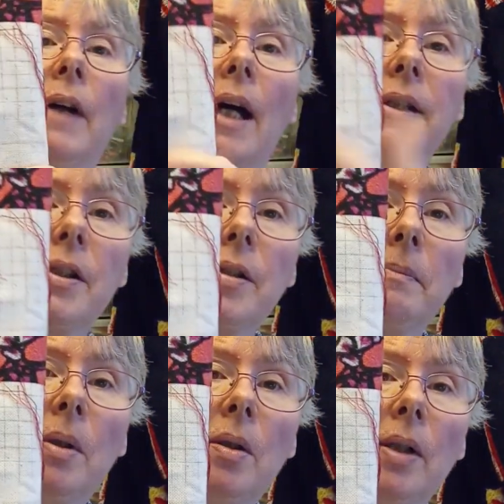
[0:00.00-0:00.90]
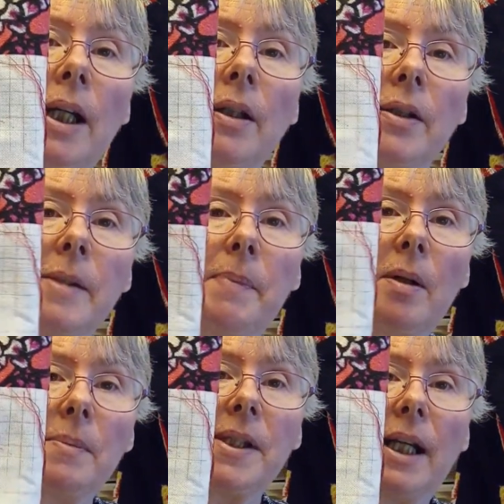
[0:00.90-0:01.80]
added some more in on this
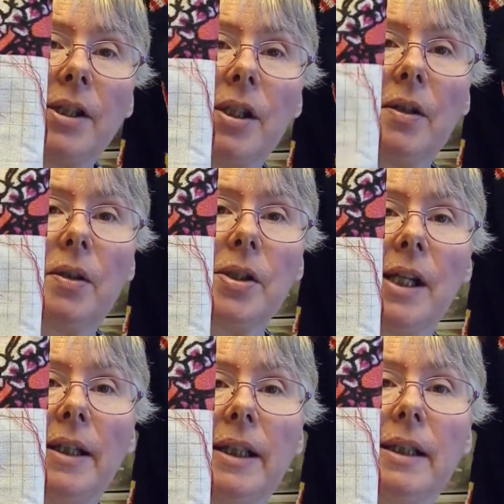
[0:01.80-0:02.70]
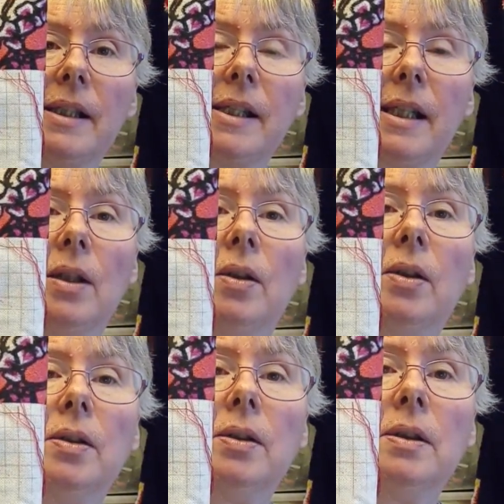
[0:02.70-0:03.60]
bottom section. Of course, now you can see it
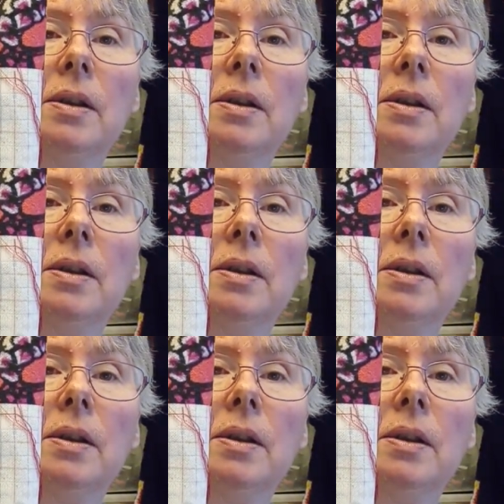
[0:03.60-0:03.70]
all.